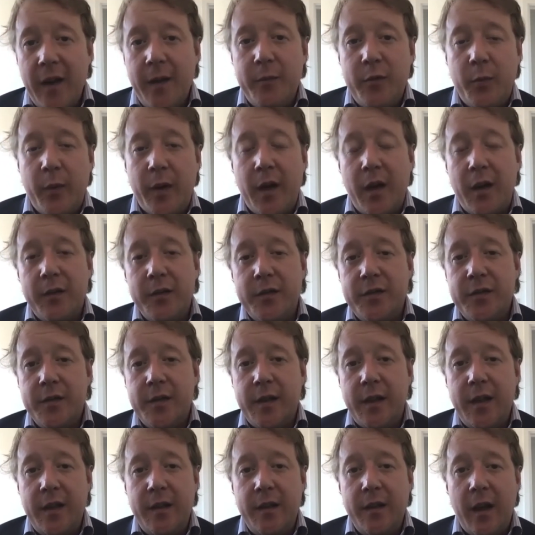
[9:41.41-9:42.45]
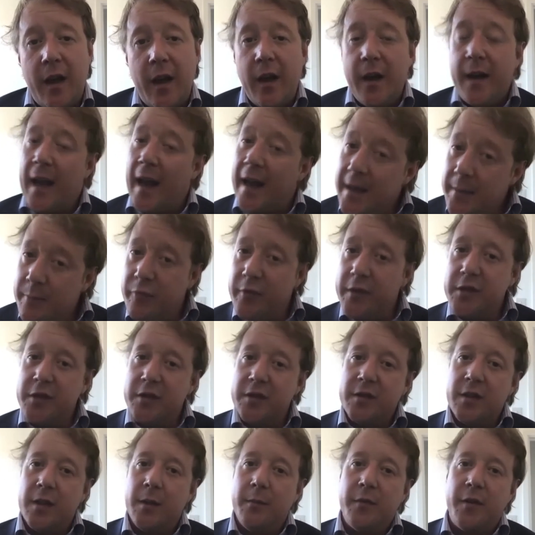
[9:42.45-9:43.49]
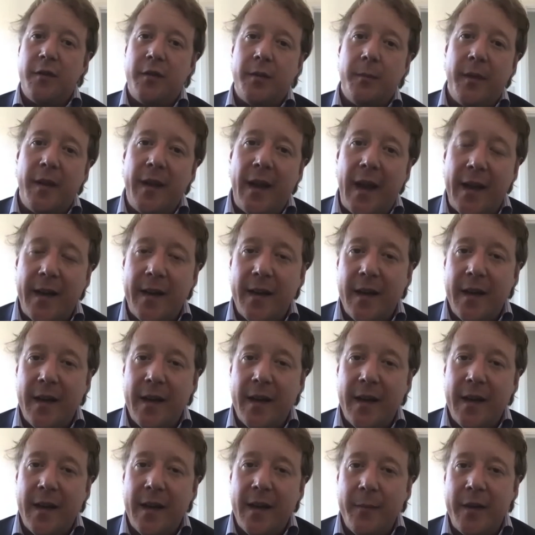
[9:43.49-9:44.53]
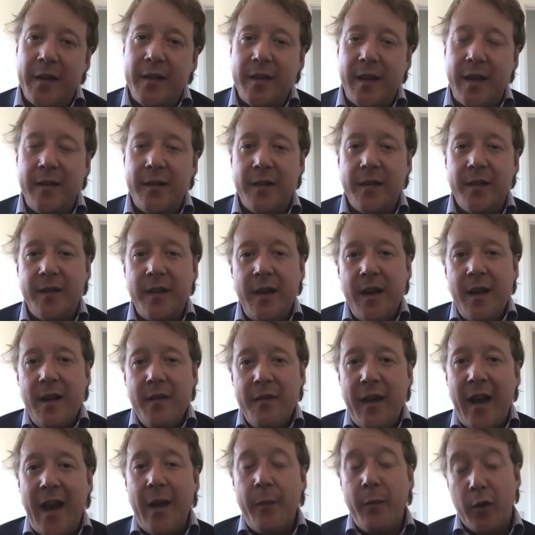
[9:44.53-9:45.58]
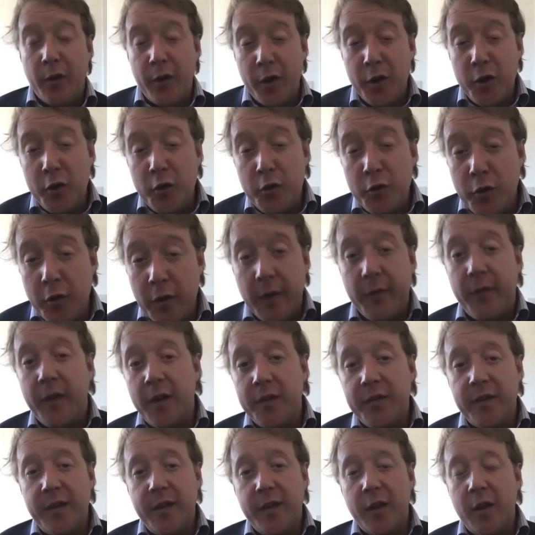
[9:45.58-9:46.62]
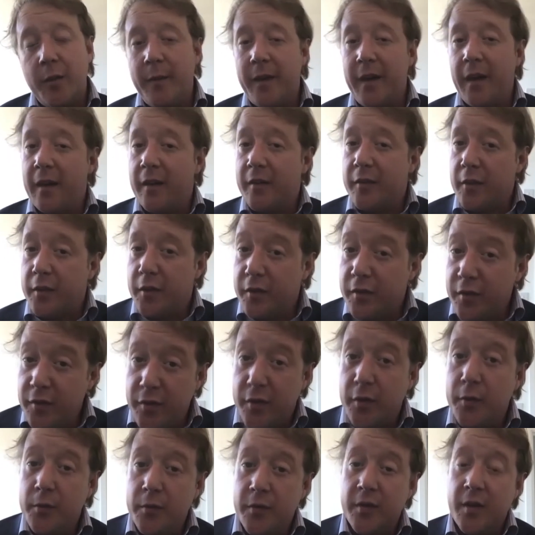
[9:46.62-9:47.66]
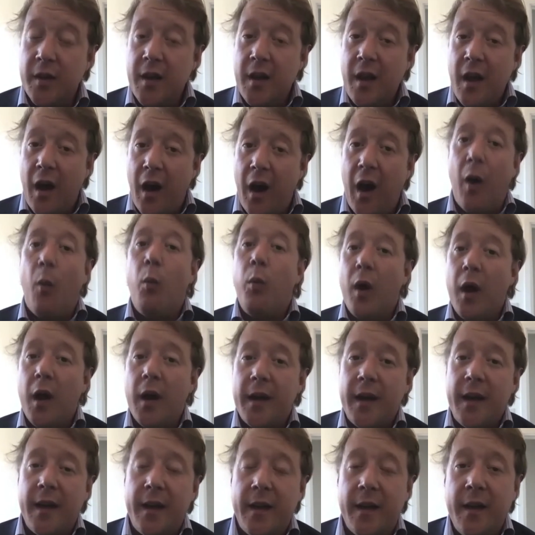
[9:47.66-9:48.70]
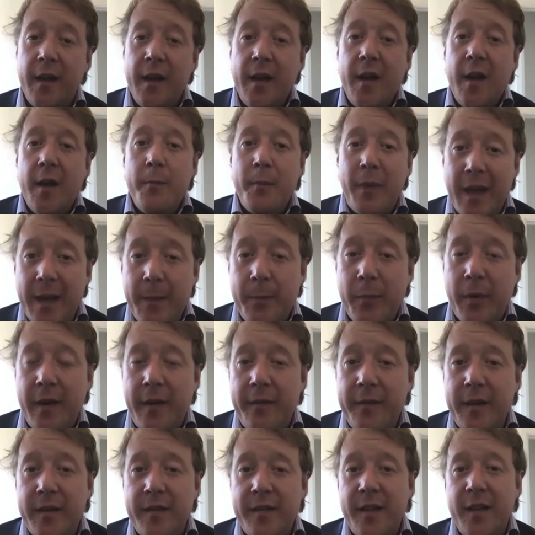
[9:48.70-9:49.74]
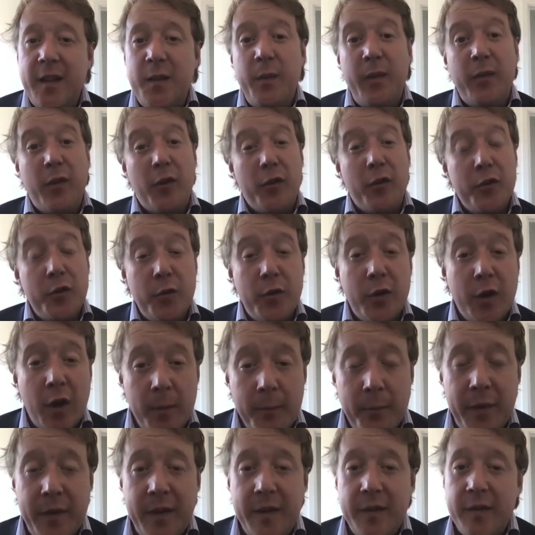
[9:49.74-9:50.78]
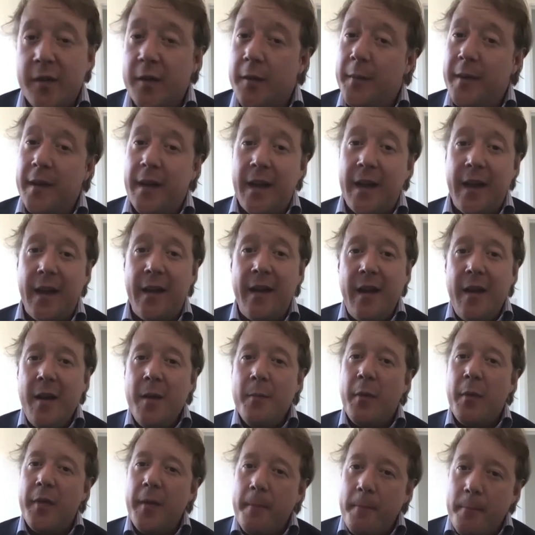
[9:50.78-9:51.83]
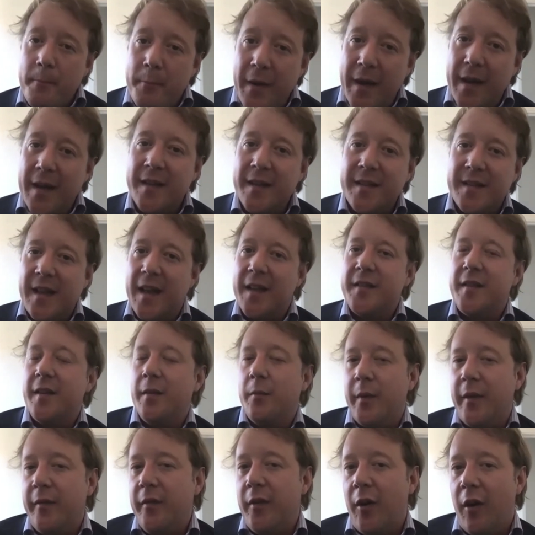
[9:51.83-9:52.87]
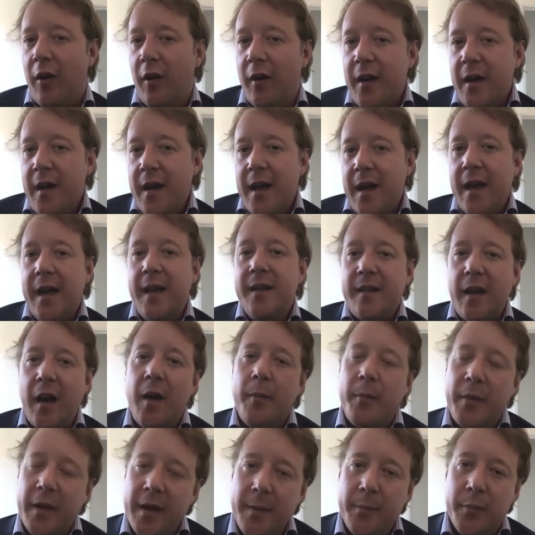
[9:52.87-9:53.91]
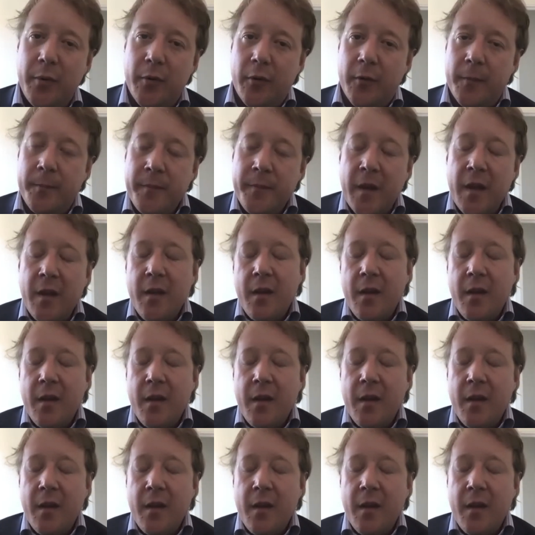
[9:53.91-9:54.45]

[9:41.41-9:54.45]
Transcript: We're close to the Cambridge in terms of some of the academic centres there. We've got a new university coming in. It's going to suit our working people in the city. We've got new companies coming here. But the biggest asset we've got is our people.